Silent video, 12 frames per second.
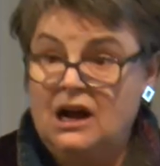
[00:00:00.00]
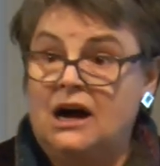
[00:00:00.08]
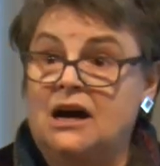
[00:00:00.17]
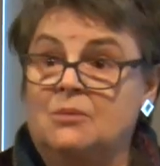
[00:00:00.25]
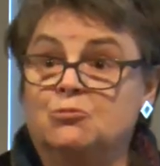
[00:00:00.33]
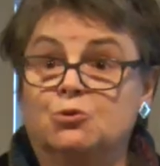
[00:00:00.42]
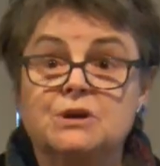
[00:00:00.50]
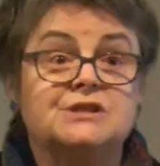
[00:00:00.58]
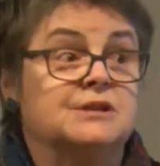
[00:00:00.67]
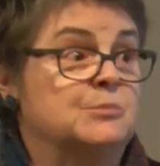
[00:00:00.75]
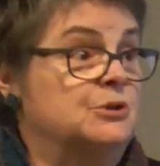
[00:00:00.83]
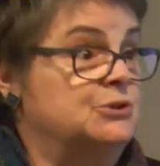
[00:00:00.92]
Um,
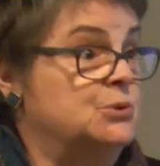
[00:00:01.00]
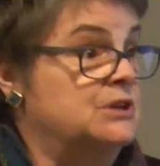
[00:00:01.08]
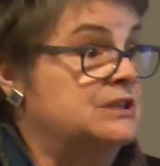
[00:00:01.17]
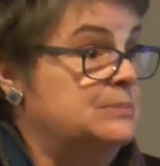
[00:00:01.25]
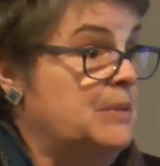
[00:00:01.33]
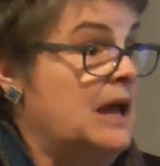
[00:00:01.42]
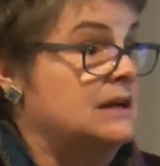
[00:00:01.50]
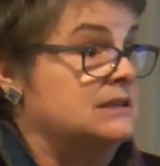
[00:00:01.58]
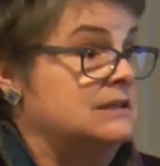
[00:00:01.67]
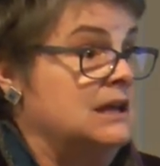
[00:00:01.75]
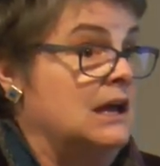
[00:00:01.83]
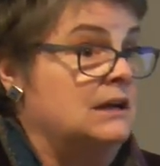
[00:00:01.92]
reasonable to
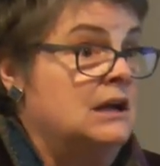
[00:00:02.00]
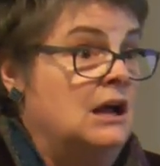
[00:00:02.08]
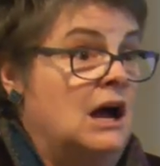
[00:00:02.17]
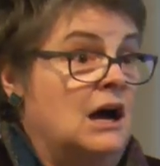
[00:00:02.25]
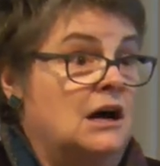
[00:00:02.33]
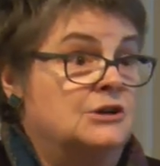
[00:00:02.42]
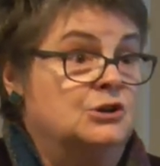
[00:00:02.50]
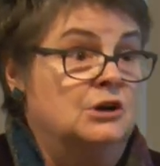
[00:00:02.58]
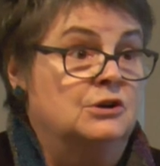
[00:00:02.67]
expect that uh,